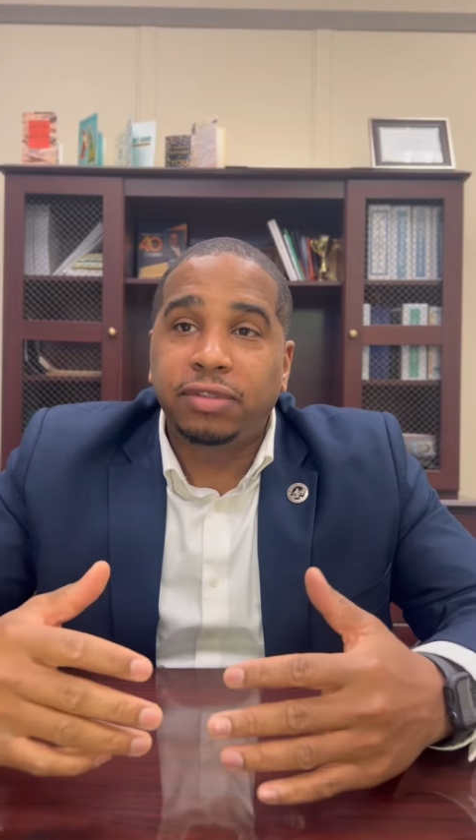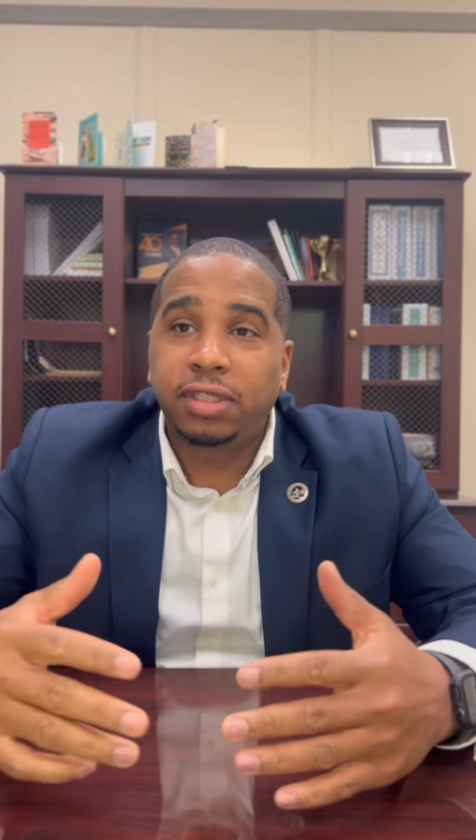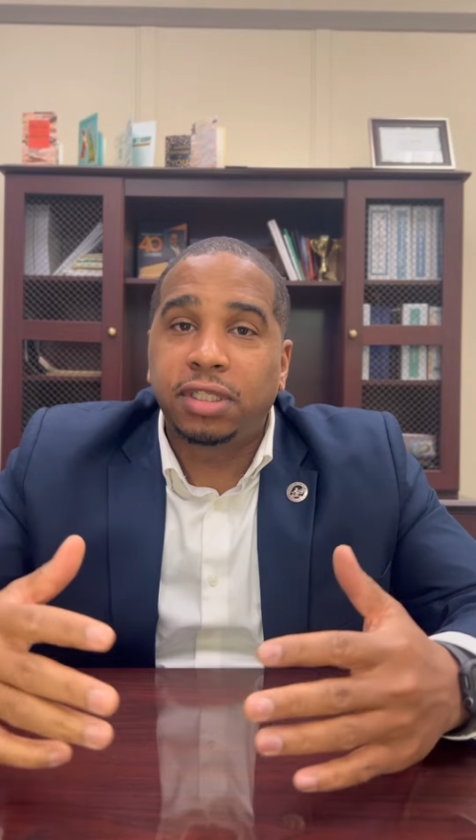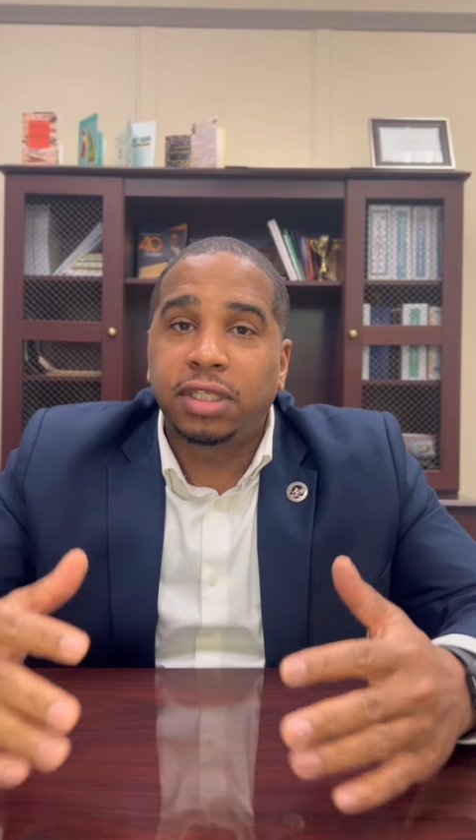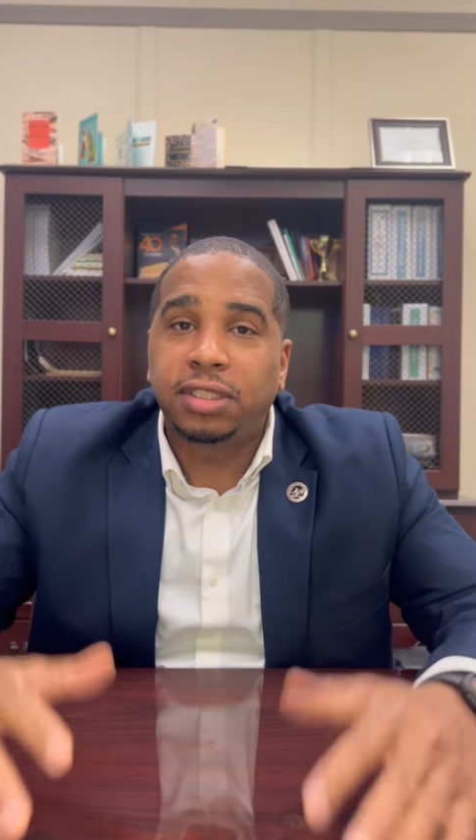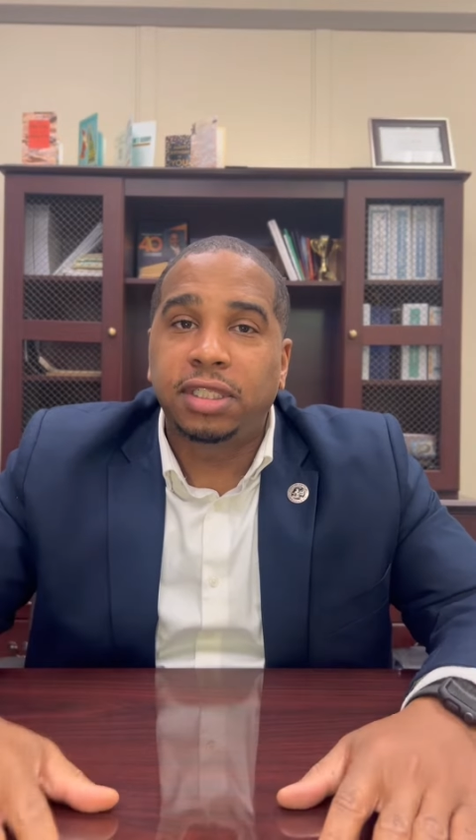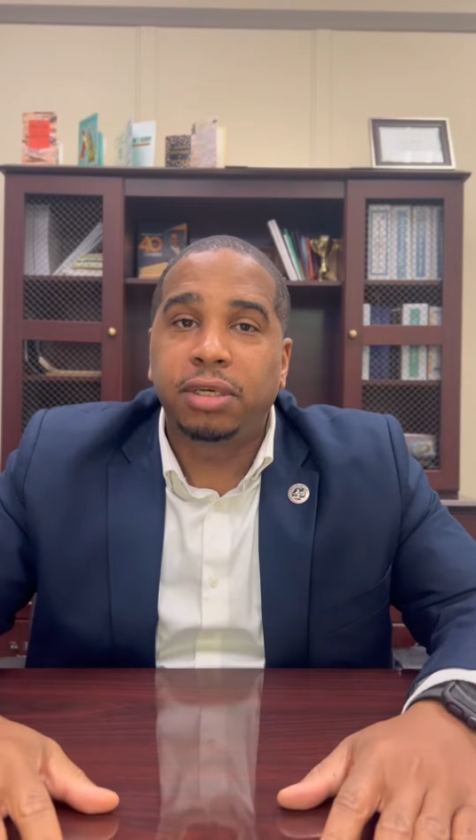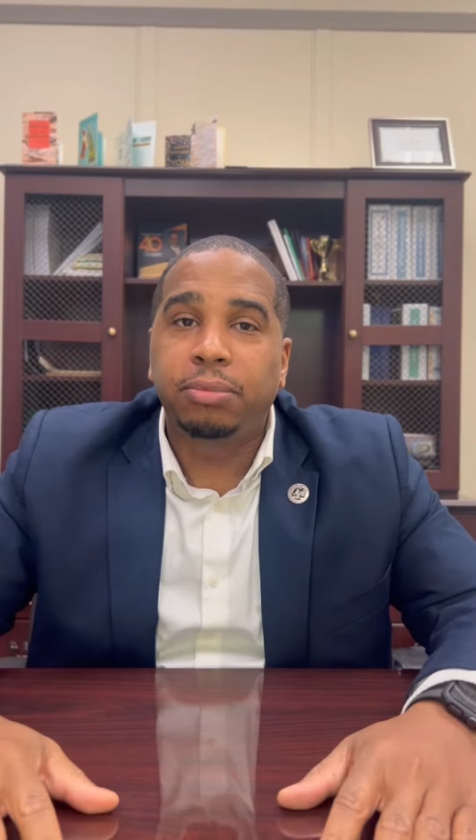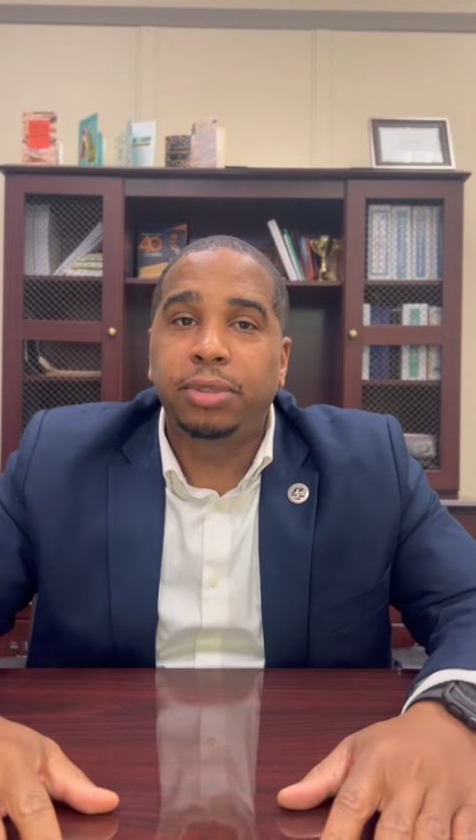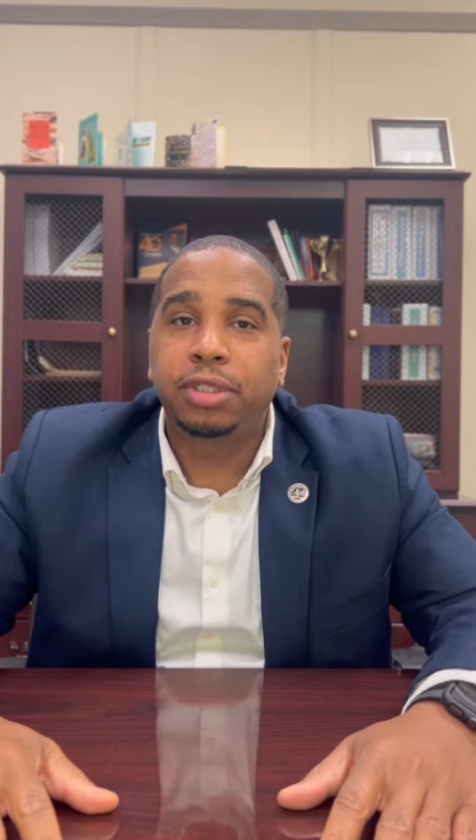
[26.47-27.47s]
done as the
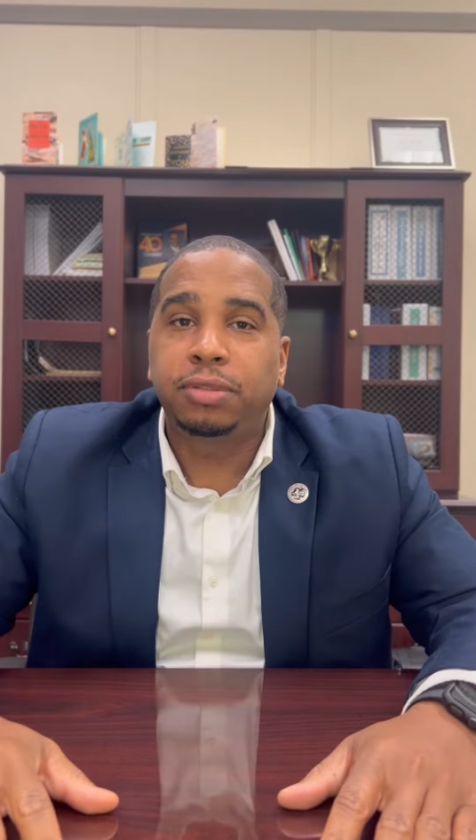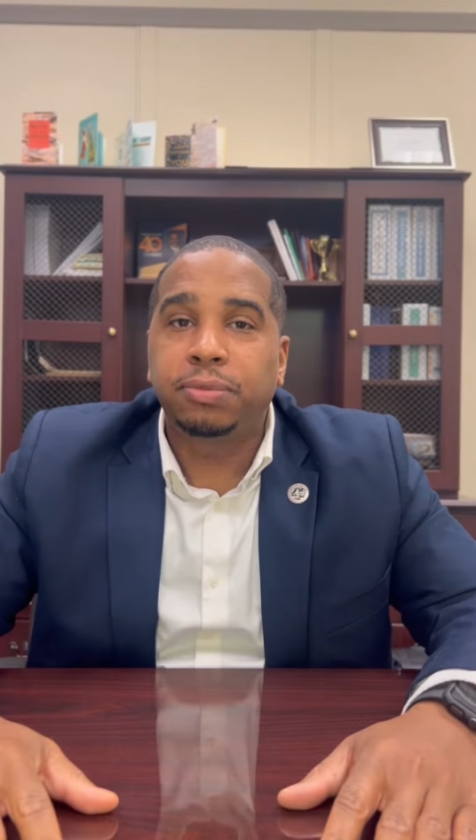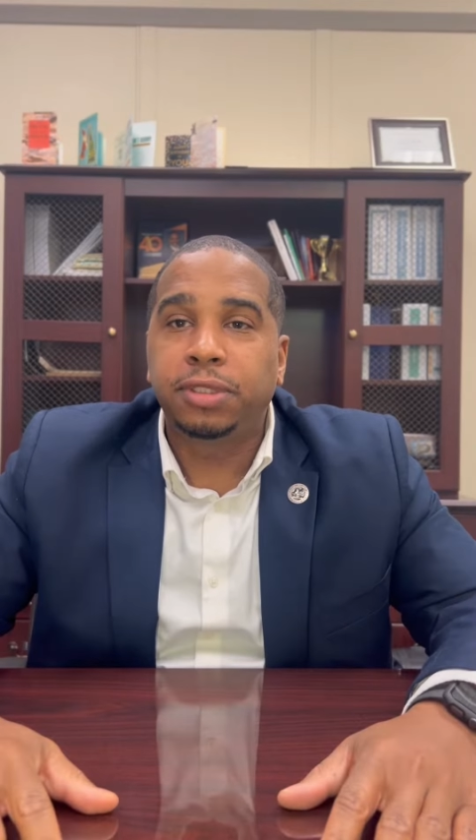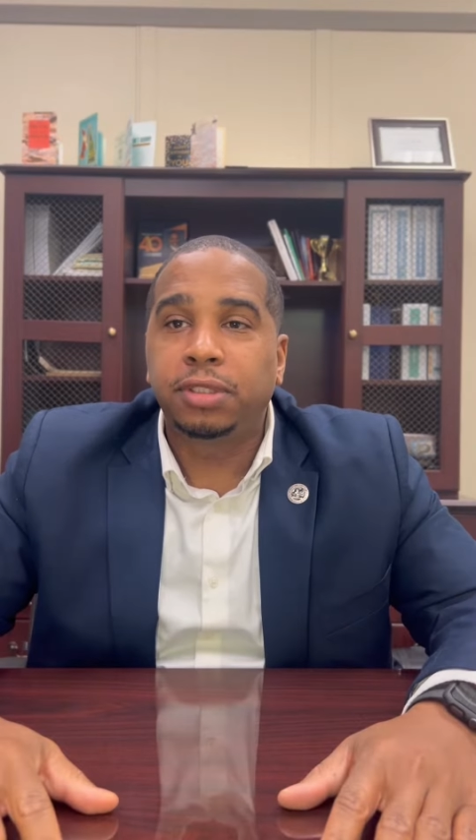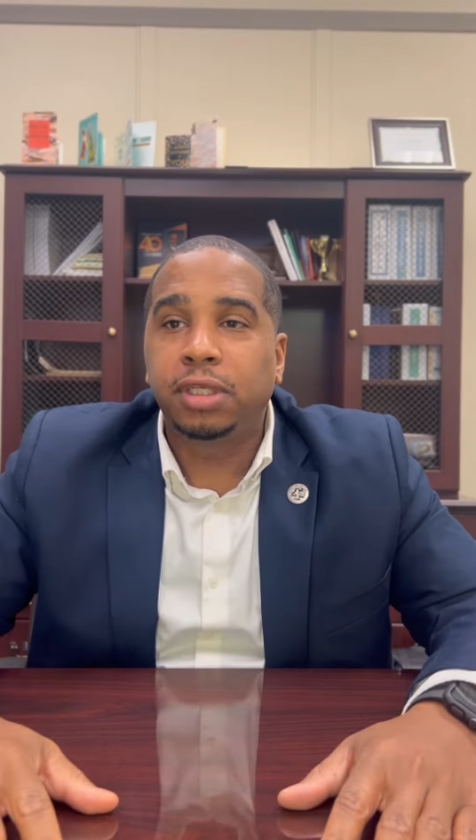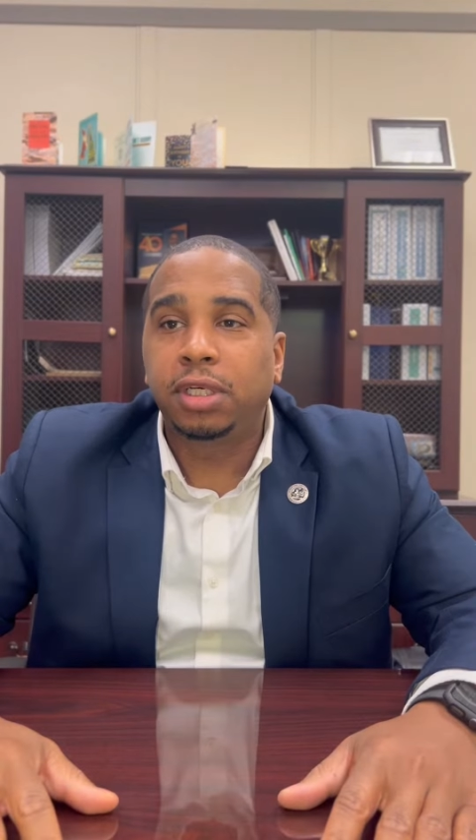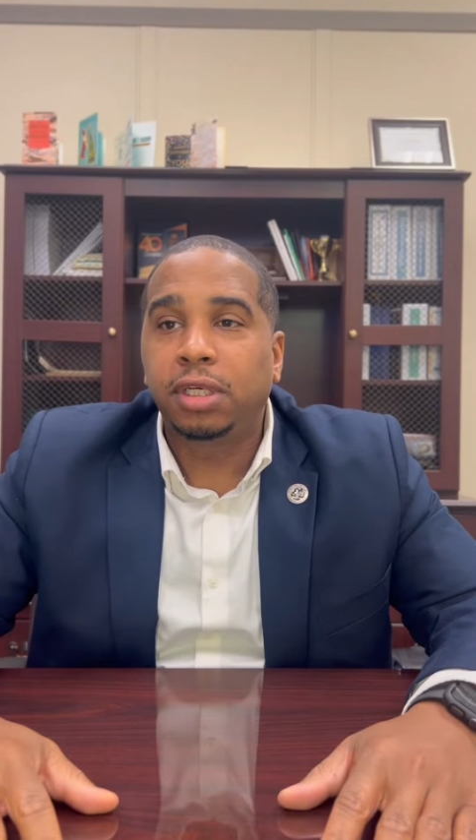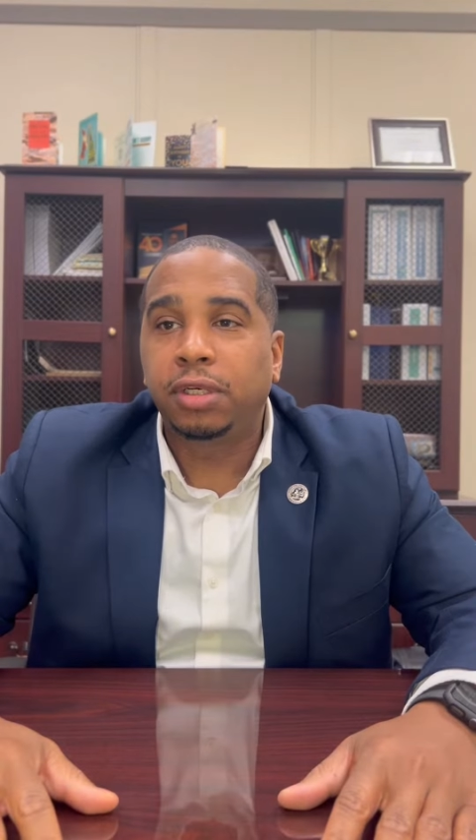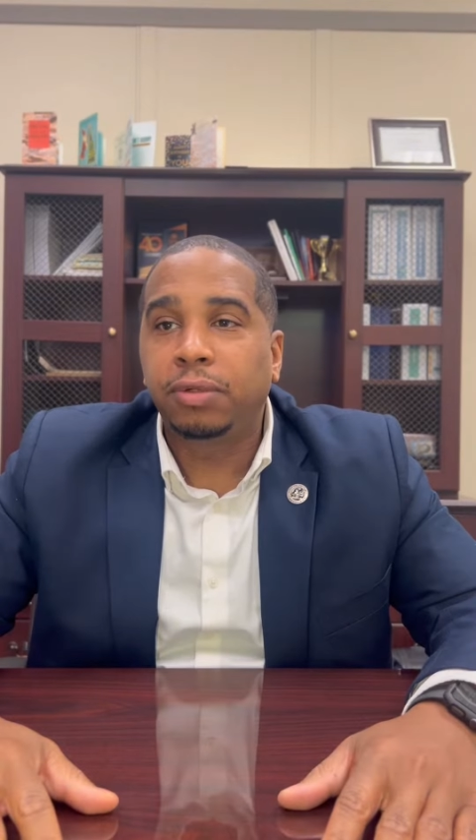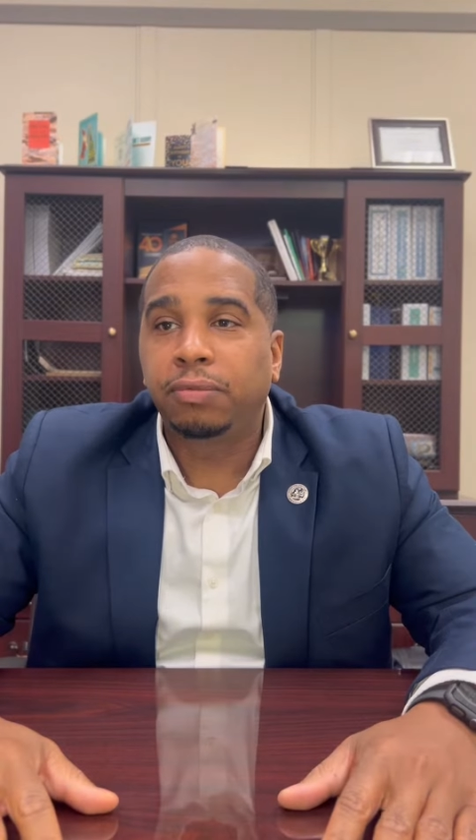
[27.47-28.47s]
Ombudsman,